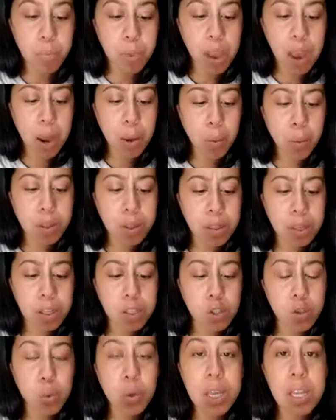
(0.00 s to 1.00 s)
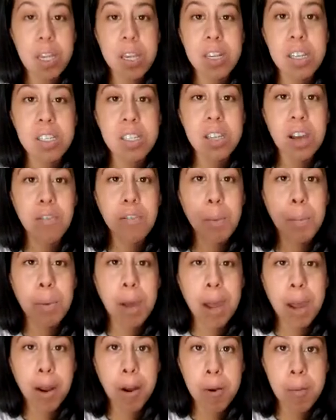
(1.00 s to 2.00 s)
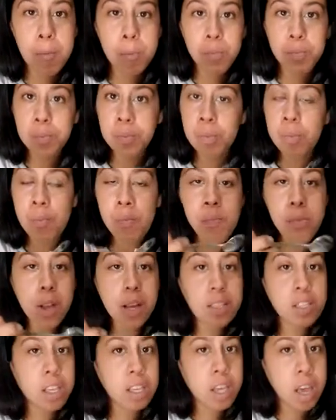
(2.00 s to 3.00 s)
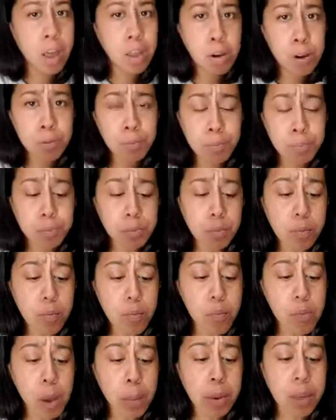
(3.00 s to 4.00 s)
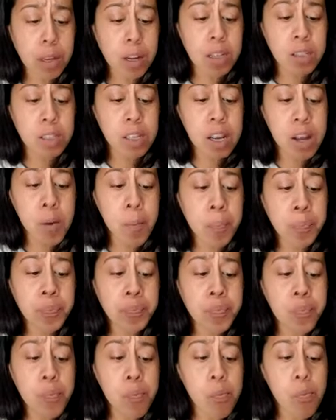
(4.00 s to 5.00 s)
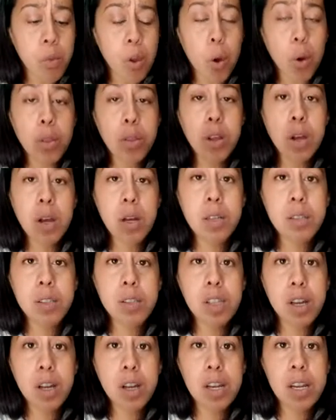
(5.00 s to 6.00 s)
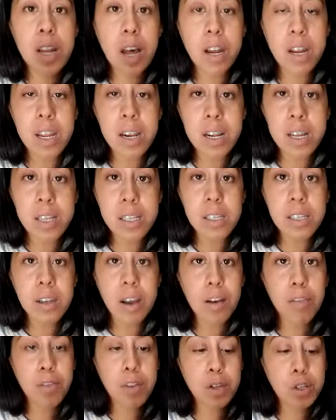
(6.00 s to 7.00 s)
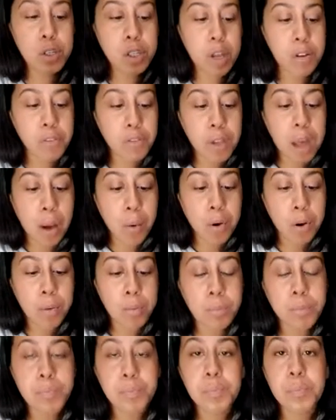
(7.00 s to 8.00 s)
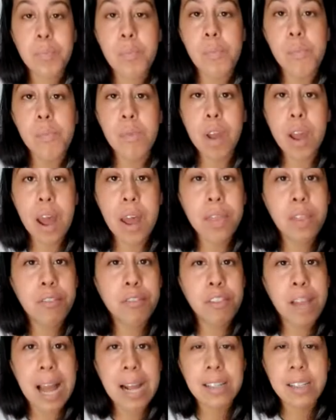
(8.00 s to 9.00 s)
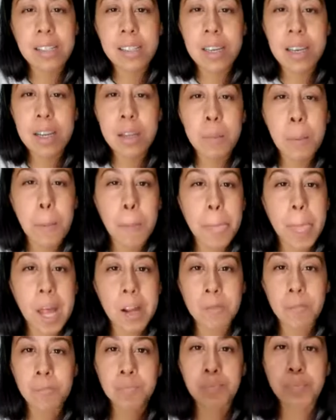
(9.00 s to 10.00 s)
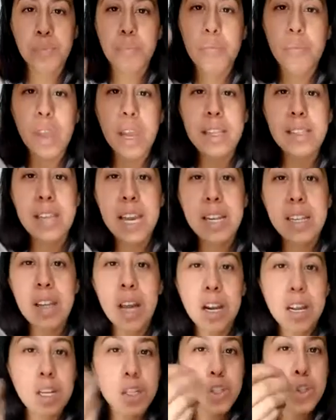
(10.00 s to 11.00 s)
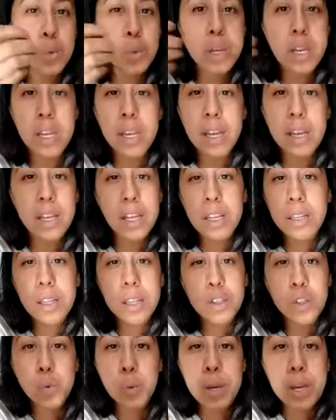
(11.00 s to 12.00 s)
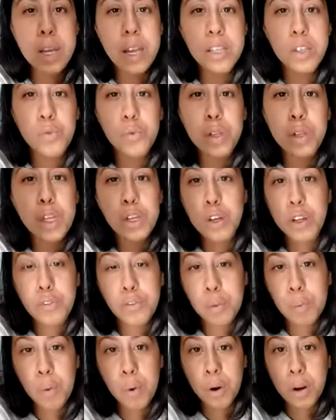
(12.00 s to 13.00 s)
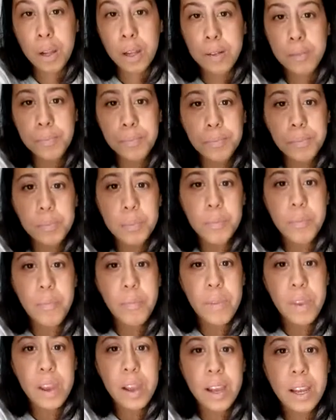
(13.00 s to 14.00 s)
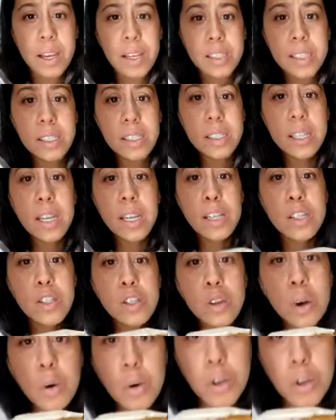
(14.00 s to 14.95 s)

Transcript: And with the sweetness of the pear together, because the nuttiness of the sunflower and the flaxseed, it's like nutty and sweetie. It's sweet. It's really good for morning. It's so